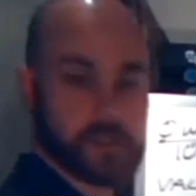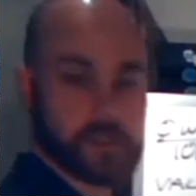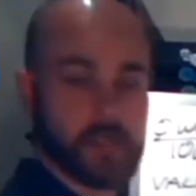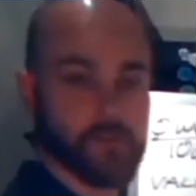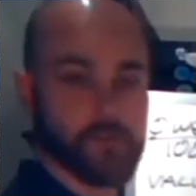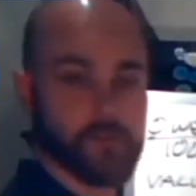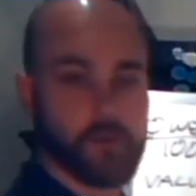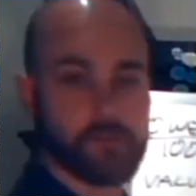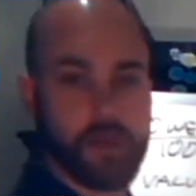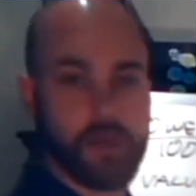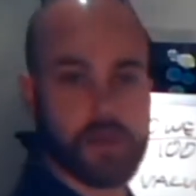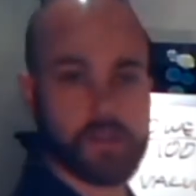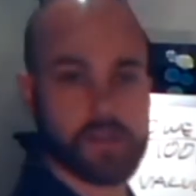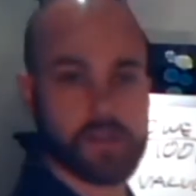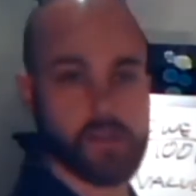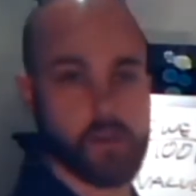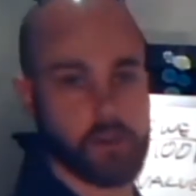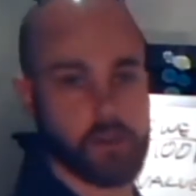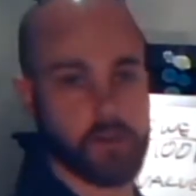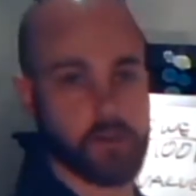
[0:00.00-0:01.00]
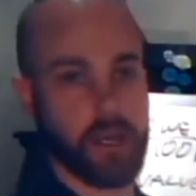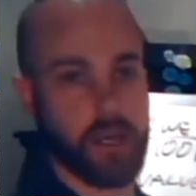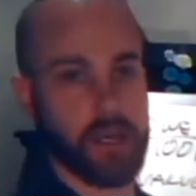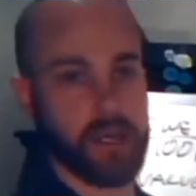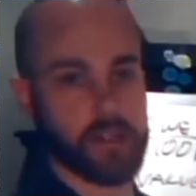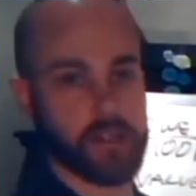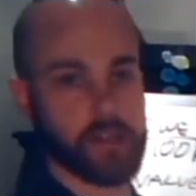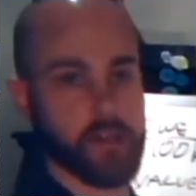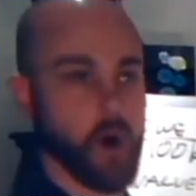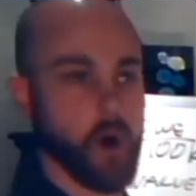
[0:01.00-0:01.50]
is different based on your
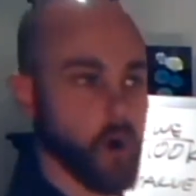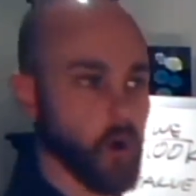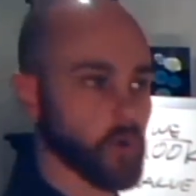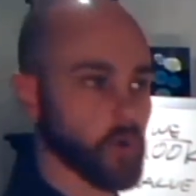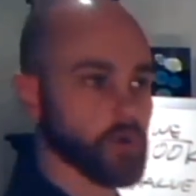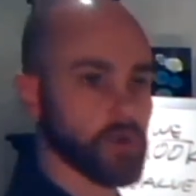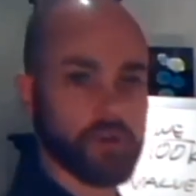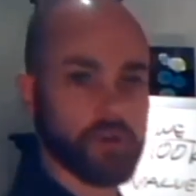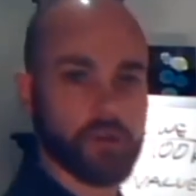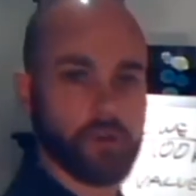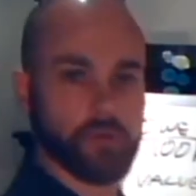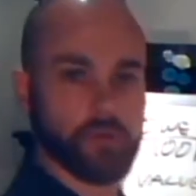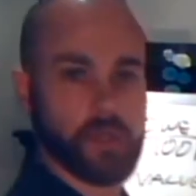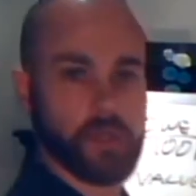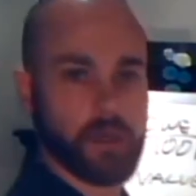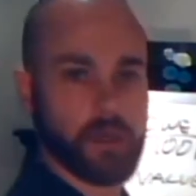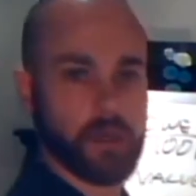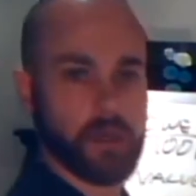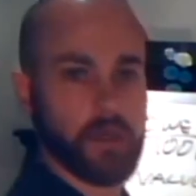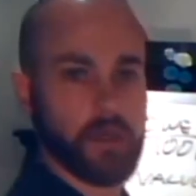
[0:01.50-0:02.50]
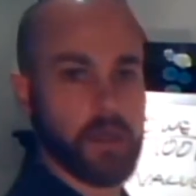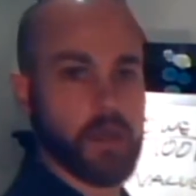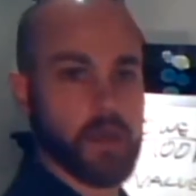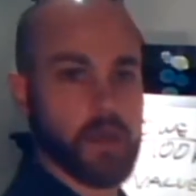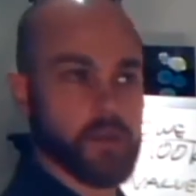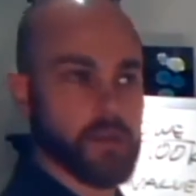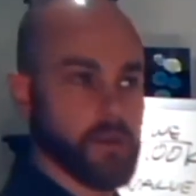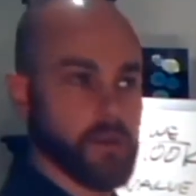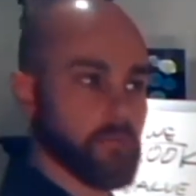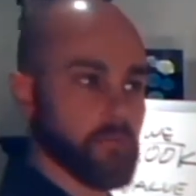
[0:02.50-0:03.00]
age. The older you get,
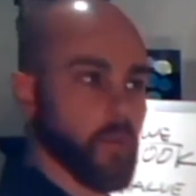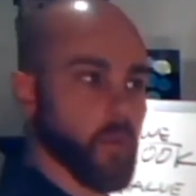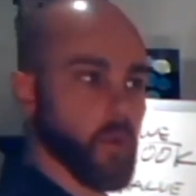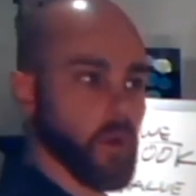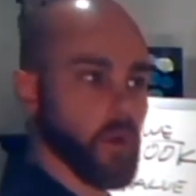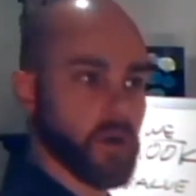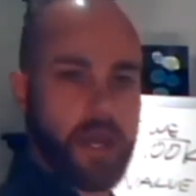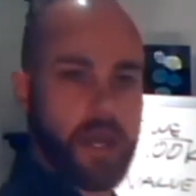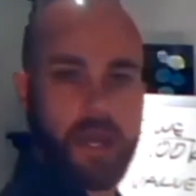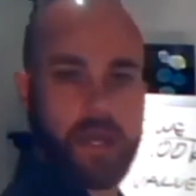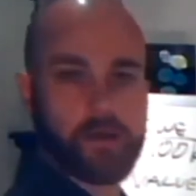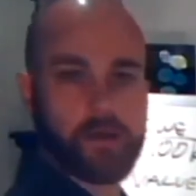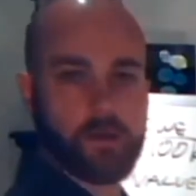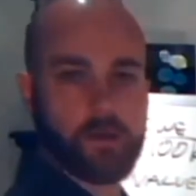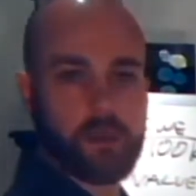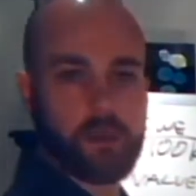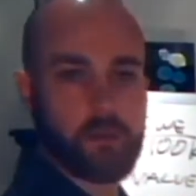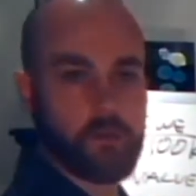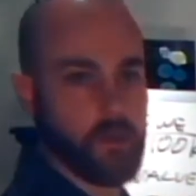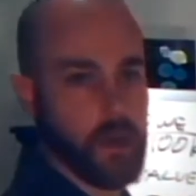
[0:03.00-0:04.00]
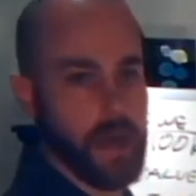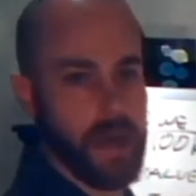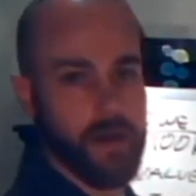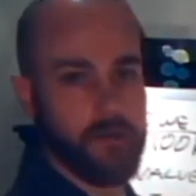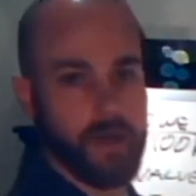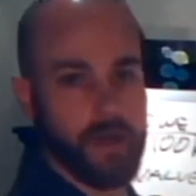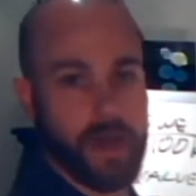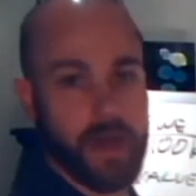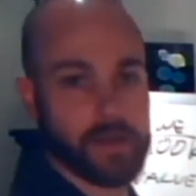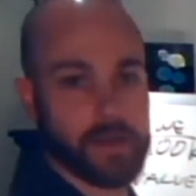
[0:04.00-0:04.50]
the more equity you
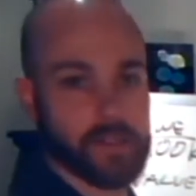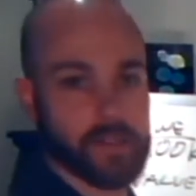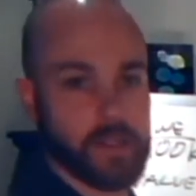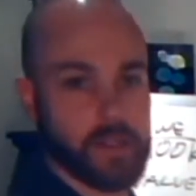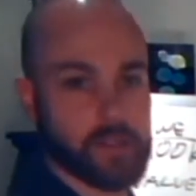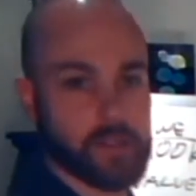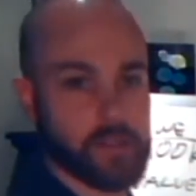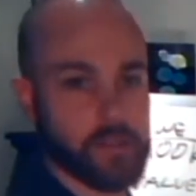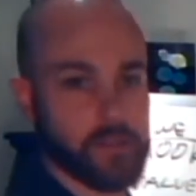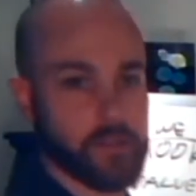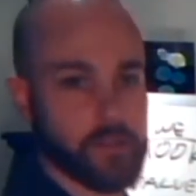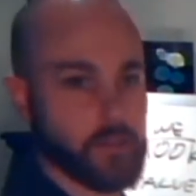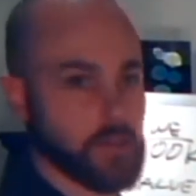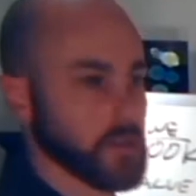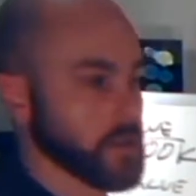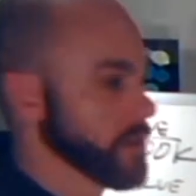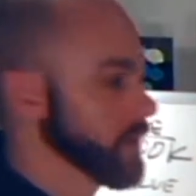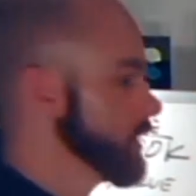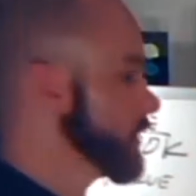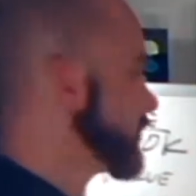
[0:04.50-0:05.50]
have access to.